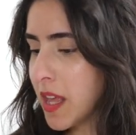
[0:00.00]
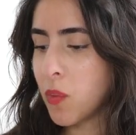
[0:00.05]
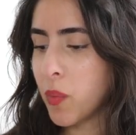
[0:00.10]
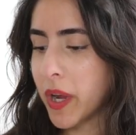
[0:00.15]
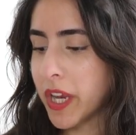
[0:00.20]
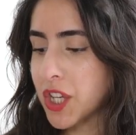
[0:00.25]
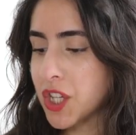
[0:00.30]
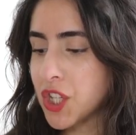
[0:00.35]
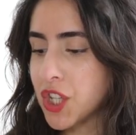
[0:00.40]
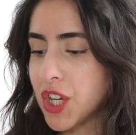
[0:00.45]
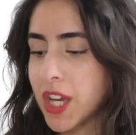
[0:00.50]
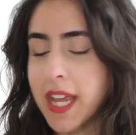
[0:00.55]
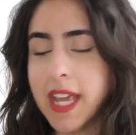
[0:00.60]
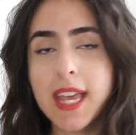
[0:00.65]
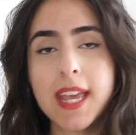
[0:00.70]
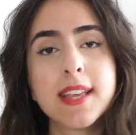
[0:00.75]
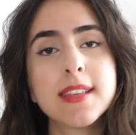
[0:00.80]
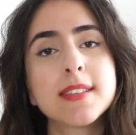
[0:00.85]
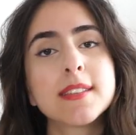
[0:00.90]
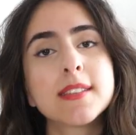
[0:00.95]
which
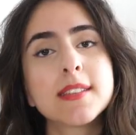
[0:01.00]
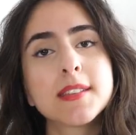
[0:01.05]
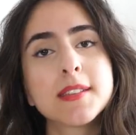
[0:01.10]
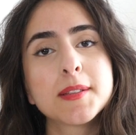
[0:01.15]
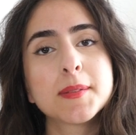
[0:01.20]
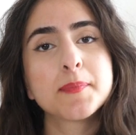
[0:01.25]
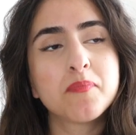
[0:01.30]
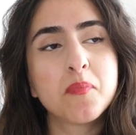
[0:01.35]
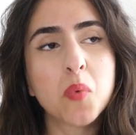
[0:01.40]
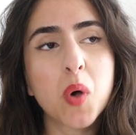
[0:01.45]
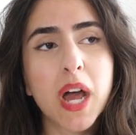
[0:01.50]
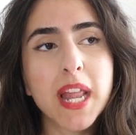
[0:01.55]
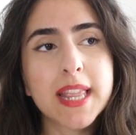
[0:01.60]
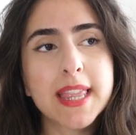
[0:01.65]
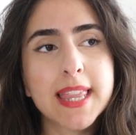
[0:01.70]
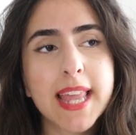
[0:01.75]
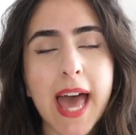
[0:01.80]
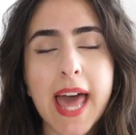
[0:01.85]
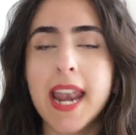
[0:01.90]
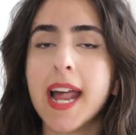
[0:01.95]
is one
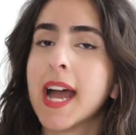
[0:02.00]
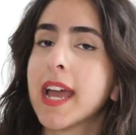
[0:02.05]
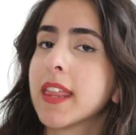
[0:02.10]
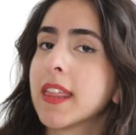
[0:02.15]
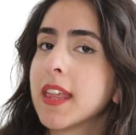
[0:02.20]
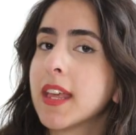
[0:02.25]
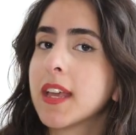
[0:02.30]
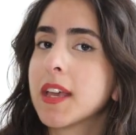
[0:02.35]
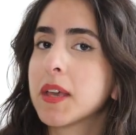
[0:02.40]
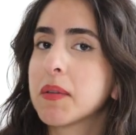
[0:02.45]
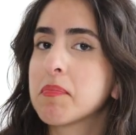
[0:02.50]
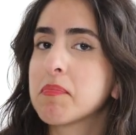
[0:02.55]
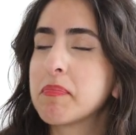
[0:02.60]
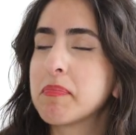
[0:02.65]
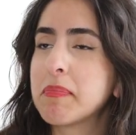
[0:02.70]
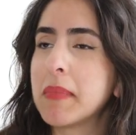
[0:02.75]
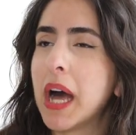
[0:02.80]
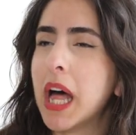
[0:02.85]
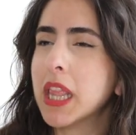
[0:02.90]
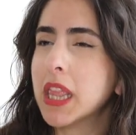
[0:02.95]
that I think
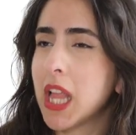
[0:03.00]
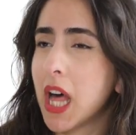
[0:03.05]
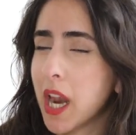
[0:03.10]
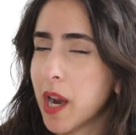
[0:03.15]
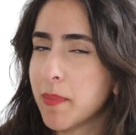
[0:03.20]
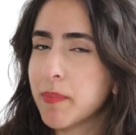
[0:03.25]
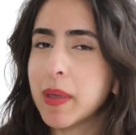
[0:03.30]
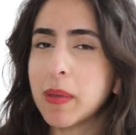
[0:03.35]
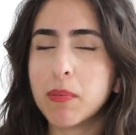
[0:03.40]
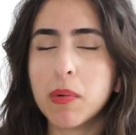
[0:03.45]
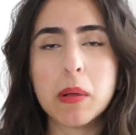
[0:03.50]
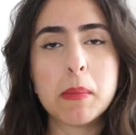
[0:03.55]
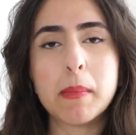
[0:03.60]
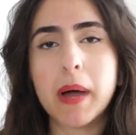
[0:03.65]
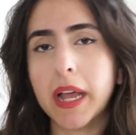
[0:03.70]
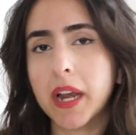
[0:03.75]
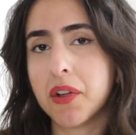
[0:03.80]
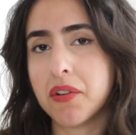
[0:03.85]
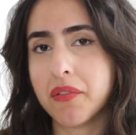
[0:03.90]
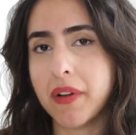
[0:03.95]
a lot of people
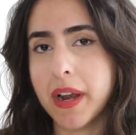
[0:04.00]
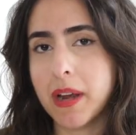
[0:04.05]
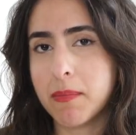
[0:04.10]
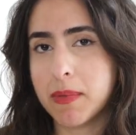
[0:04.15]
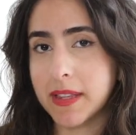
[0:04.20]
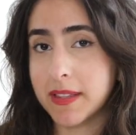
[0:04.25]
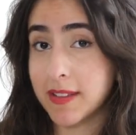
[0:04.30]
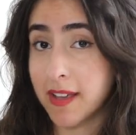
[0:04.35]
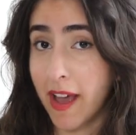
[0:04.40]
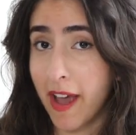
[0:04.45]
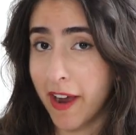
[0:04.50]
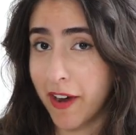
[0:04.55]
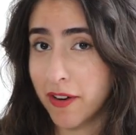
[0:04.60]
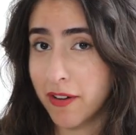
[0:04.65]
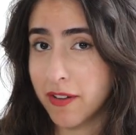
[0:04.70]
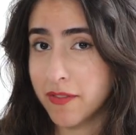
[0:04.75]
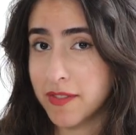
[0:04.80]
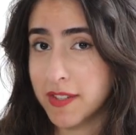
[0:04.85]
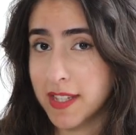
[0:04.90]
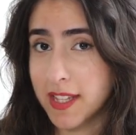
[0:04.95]
might already be tired
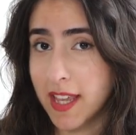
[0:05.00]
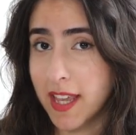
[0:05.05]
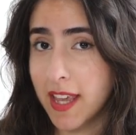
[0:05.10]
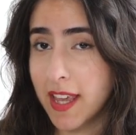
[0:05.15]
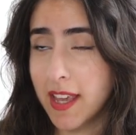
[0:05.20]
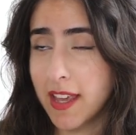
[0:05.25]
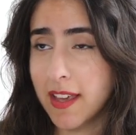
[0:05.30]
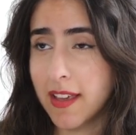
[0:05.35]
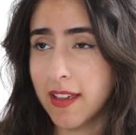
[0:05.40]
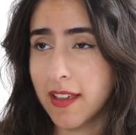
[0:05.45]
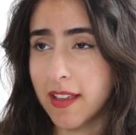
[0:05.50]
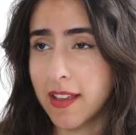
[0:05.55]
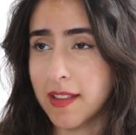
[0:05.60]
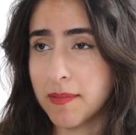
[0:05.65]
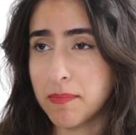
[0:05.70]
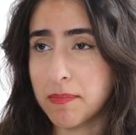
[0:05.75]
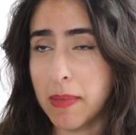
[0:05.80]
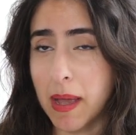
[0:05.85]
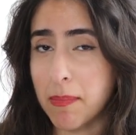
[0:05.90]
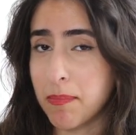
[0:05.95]
of seeing. It
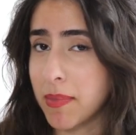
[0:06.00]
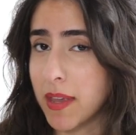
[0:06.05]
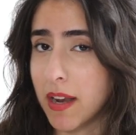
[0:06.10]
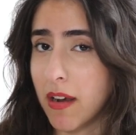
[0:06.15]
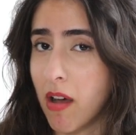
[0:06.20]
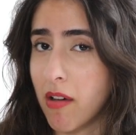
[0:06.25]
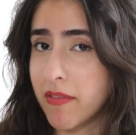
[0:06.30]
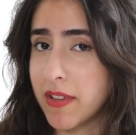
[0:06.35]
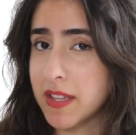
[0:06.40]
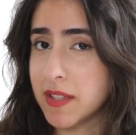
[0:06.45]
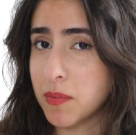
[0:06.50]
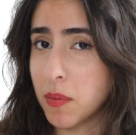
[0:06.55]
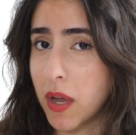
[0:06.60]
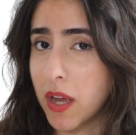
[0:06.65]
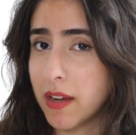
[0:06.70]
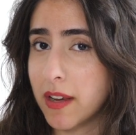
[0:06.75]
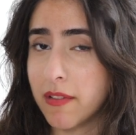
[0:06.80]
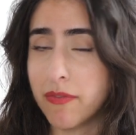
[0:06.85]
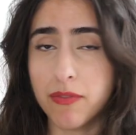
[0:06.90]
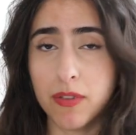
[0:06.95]
might be an obvious
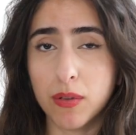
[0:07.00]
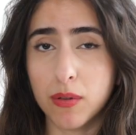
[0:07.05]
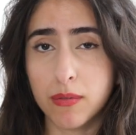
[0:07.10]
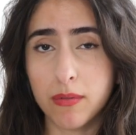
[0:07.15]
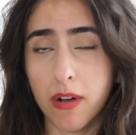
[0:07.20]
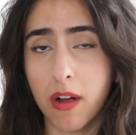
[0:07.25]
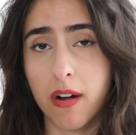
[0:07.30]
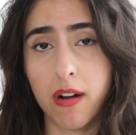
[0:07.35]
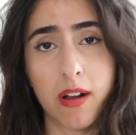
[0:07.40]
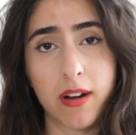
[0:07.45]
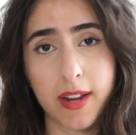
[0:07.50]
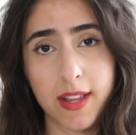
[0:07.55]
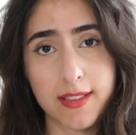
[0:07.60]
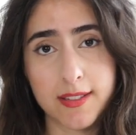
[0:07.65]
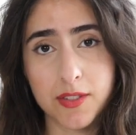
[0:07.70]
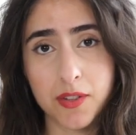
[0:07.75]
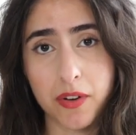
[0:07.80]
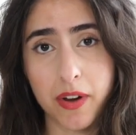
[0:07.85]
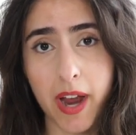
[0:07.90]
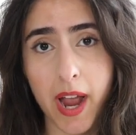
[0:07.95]
one if you are on
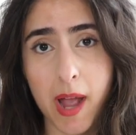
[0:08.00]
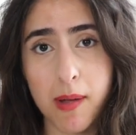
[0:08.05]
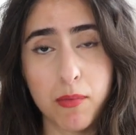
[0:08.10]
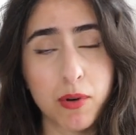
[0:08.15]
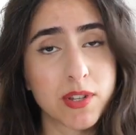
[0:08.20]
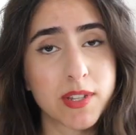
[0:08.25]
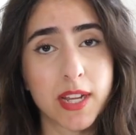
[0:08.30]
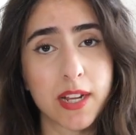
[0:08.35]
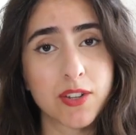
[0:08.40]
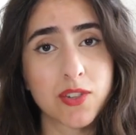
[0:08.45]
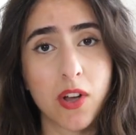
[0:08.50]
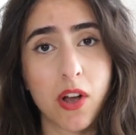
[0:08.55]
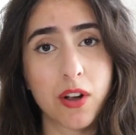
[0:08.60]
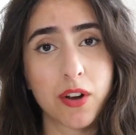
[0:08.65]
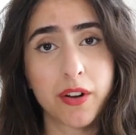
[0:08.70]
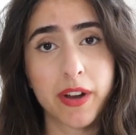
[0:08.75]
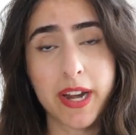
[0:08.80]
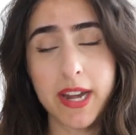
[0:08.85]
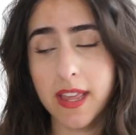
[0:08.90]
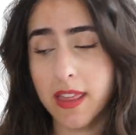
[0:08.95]
Instagram or TikTok
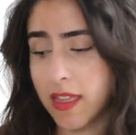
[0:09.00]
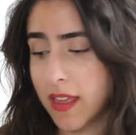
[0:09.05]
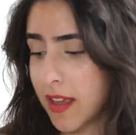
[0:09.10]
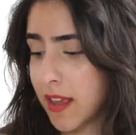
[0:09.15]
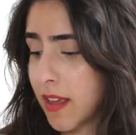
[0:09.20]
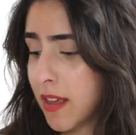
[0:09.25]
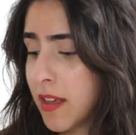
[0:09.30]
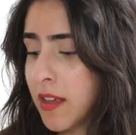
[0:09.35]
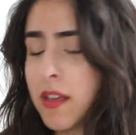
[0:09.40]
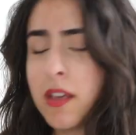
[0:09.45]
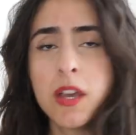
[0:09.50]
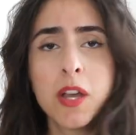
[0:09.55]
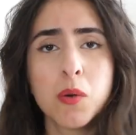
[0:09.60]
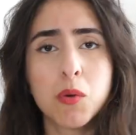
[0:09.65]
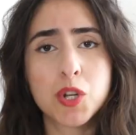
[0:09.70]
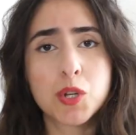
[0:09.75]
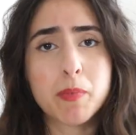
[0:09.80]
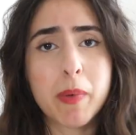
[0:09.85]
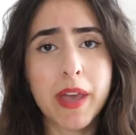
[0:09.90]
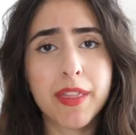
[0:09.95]
or anything,
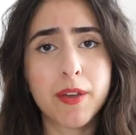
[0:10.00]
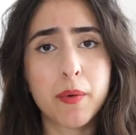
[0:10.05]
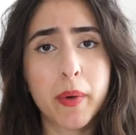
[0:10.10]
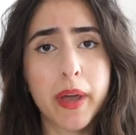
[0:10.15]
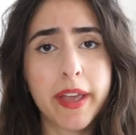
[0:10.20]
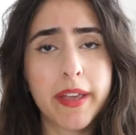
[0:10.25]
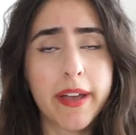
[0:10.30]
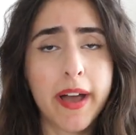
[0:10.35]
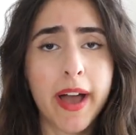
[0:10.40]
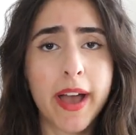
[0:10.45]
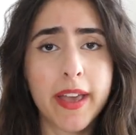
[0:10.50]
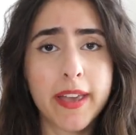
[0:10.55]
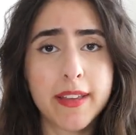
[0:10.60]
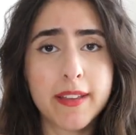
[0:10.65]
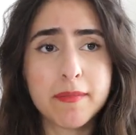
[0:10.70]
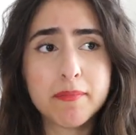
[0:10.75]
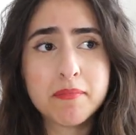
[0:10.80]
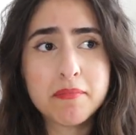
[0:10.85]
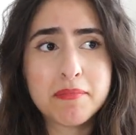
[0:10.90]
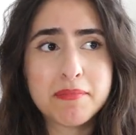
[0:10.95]
which, by the way,
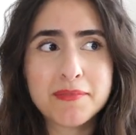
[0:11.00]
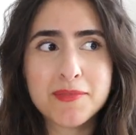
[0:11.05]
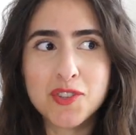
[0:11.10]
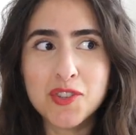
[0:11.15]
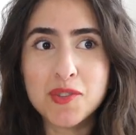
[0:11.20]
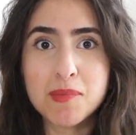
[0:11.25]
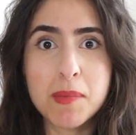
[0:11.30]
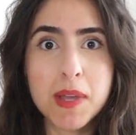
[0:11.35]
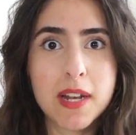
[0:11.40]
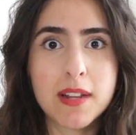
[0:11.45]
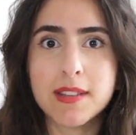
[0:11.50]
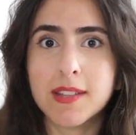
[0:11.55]
I just made a